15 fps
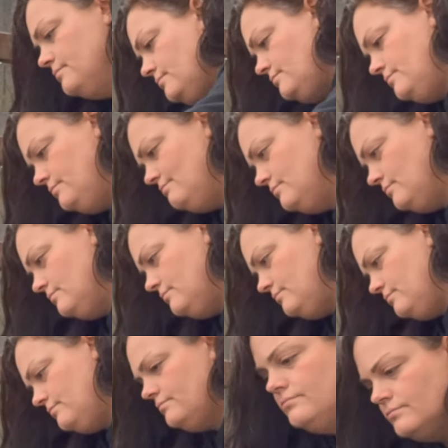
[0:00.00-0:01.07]

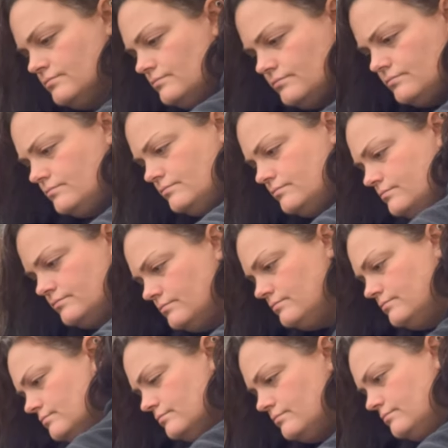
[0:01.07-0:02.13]

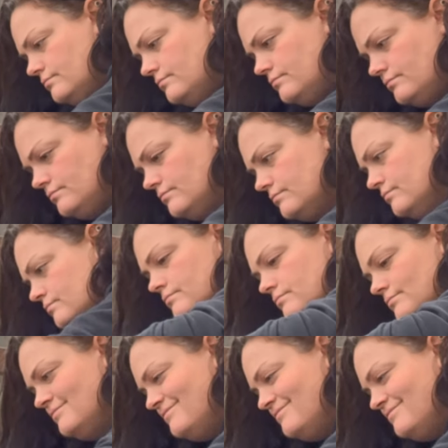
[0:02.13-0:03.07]
(silence)